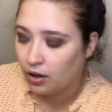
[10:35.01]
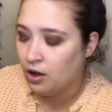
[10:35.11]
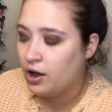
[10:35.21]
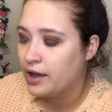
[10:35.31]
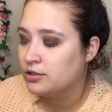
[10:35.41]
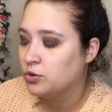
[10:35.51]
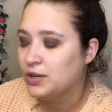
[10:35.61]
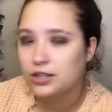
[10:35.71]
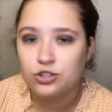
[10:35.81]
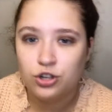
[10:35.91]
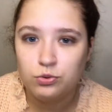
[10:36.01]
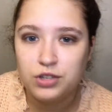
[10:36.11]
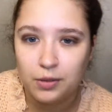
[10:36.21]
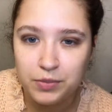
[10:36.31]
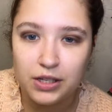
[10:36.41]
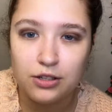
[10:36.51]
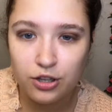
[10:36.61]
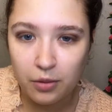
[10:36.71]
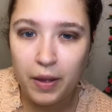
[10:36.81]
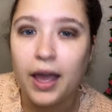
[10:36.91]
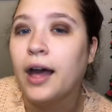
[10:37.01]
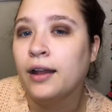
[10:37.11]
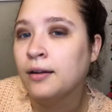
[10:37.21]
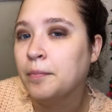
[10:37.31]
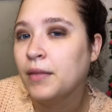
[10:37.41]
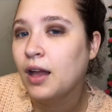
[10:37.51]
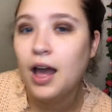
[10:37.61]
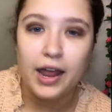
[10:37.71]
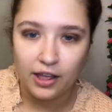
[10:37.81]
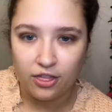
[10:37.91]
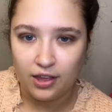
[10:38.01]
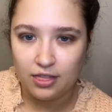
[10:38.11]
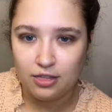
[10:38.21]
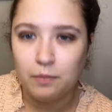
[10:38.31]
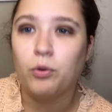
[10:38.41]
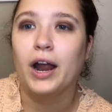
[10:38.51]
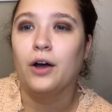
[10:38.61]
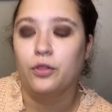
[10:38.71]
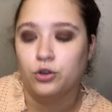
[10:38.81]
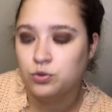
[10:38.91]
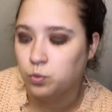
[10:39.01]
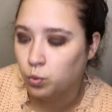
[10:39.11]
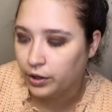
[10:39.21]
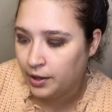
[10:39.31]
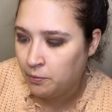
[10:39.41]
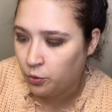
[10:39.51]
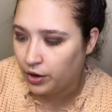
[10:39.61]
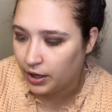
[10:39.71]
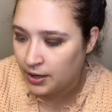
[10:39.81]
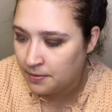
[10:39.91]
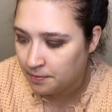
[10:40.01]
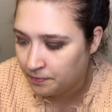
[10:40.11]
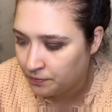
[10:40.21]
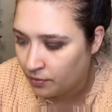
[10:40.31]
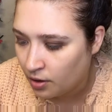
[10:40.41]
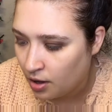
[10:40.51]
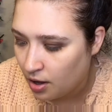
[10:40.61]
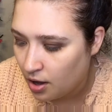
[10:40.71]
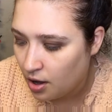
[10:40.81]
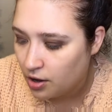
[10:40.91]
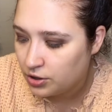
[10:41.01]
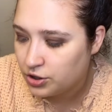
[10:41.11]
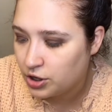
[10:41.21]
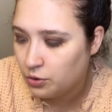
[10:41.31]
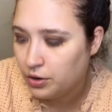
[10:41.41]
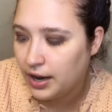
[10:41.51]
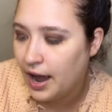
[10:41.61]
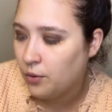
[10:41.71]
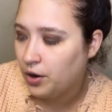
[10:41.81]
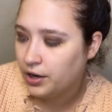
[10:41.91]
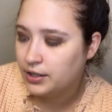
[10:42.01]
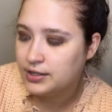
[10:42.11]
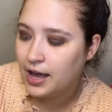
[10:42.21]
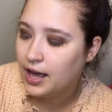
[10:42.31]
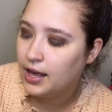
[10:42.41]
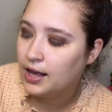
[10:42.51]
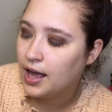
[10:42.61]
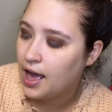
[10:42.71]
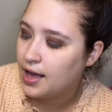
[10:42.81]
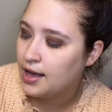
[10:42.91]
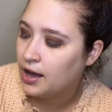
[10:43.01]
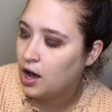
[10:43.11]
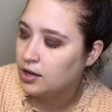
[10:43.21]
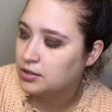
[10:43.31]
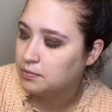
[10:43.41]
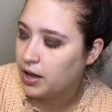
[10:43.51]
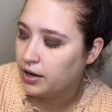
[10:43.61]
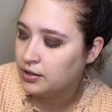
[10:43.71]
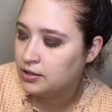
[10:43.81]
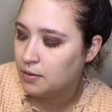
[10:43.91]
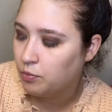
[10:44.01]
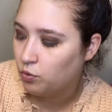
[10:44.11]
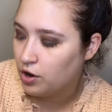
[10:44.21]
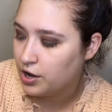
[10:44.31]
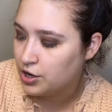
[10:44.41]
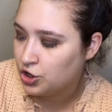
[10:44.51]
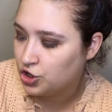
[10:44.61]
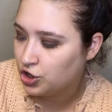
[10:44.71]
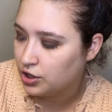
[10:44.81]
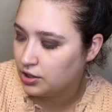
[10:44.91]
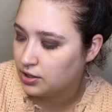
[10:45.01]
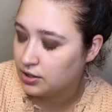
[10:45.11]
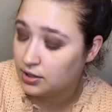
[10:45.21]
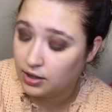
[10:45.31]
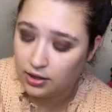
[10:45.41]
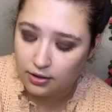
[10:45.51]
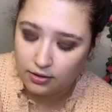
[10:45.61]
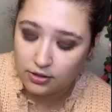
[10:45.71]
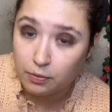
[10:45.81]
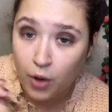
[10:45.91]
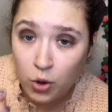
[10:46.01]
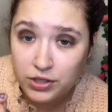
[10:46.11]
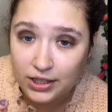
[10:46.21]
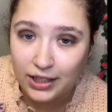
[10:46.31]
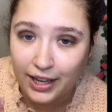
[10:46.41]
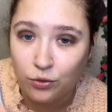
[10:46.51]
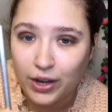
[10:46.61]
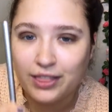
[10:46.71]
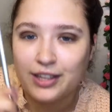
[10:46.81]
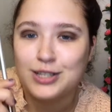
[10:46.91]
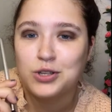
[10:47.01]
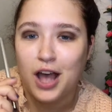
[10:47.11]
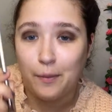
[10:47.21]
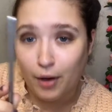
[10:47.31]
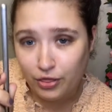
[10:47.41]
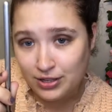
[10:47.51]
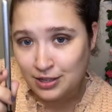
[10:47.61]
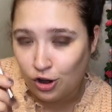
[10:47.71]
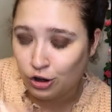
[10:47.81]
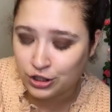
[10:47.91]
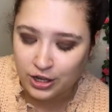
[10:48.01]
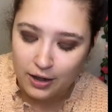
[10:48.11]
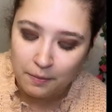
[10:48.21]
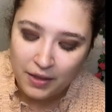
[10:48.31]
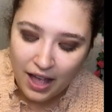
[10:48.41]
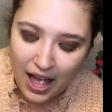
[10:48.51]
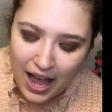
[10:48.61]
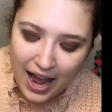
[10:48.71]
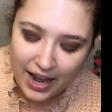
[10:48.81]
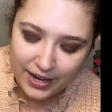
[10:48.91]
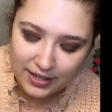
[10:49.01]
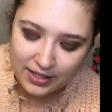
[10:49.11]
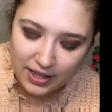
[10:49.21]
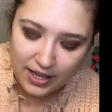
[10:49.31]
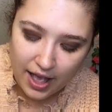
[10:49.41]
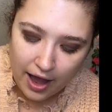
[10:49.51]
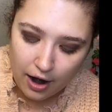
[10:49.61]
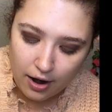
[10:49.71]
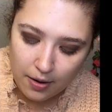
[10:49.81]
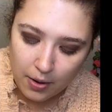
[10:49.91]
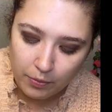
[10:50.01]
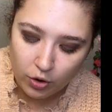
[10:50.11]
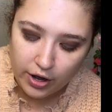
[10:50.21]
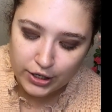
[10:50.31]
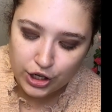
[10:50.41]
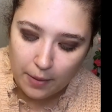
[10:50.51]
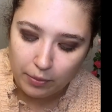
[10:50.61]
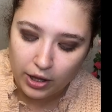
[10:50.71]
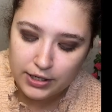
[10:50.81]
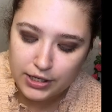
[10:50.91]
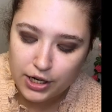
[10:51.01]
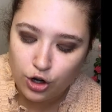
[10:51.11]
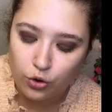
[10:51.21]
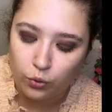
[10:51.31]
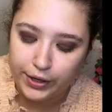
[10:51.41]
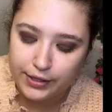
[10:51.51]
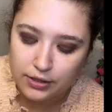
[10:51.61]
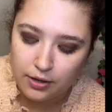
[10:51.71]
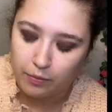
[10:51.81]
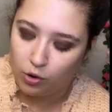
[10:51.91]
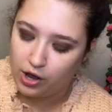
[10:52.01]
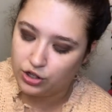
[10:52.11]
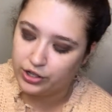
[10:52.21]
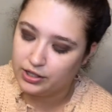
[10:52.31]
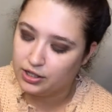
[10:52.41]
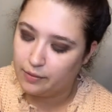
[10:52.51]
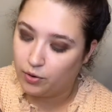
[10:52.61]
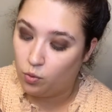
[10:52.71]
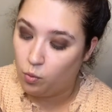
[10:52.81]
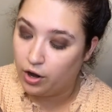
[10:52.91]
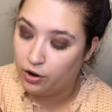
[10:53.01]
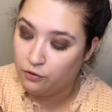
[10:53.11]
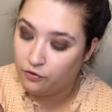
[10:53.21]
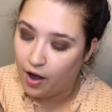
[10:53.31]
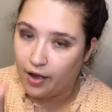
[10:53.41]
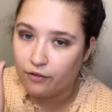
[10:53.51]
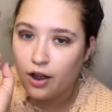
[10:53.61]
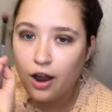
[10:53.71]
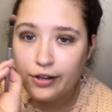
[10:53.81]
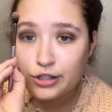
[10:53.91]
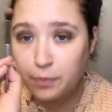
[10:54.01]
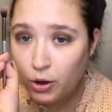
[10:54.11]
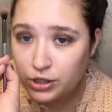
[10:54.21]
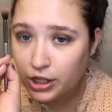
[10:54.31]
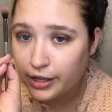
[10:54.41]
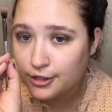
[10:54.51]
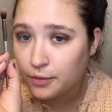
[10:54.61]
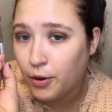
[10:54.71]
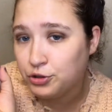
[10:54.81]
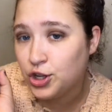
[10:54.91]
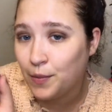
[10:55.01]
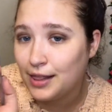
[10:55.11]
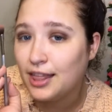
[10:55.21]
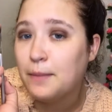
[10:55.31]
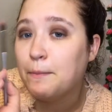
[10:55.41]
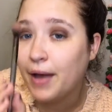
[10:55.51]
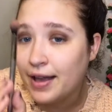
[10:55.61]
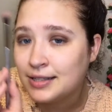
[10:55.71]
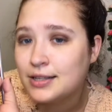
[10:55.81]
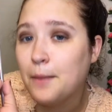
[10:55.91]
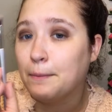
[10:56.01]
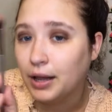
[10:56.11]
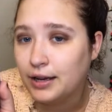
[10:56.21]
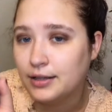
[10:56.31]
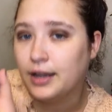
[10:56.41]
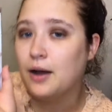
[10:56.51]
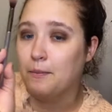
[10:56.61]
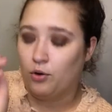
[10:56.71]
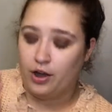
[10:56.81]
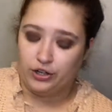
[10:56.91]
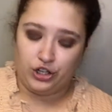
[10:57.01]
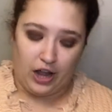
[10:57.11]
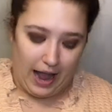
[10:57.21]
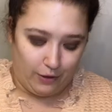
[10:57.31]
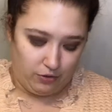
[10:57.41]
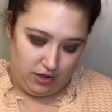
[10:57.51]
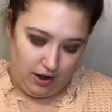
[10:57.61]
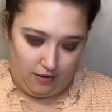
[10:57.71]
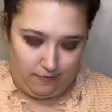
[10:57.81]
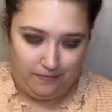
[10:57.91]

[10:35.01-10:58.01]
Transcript: Okay, so we did 2 dips into the pan, and I think that the brown looks really pretty. So now we're gonna take a It Cosmetics brush. This is supposedly, I bought this at Ulta, and it is the Airbrush Blending Crease Brush. It's number 105. Supposedly it's supposed to be the best blending brush out there.